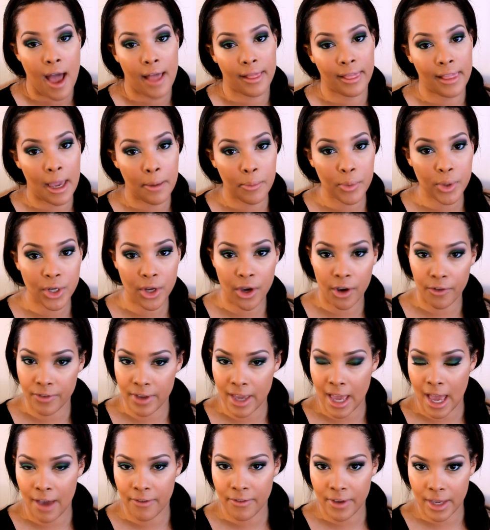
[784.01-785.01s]
Let me know if
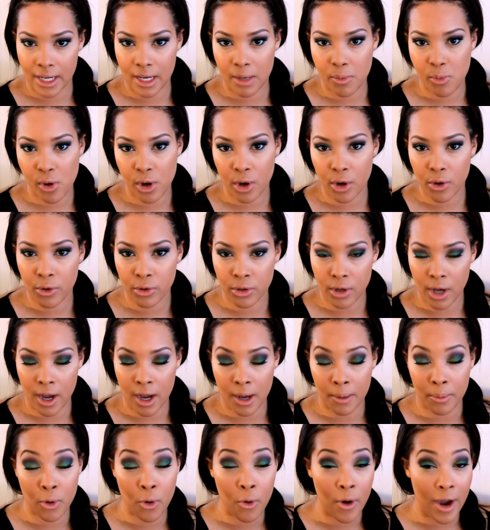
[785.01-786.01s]
you have any more
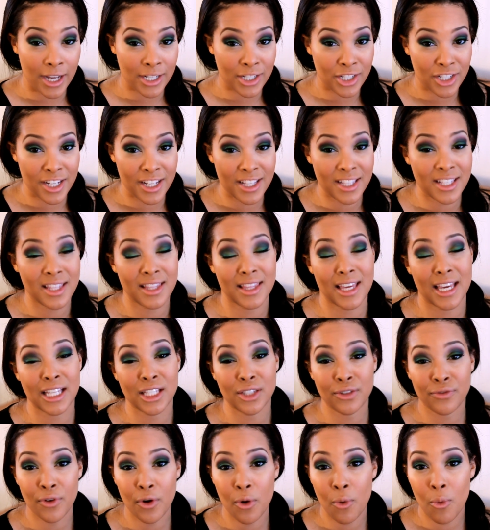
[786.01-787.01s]
questions.
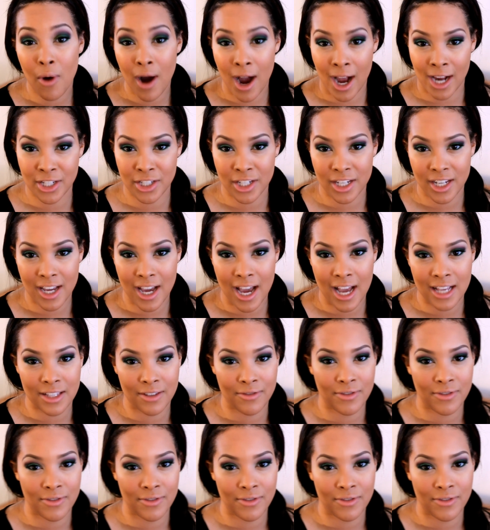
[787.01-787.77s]
Thanks for watching, guys.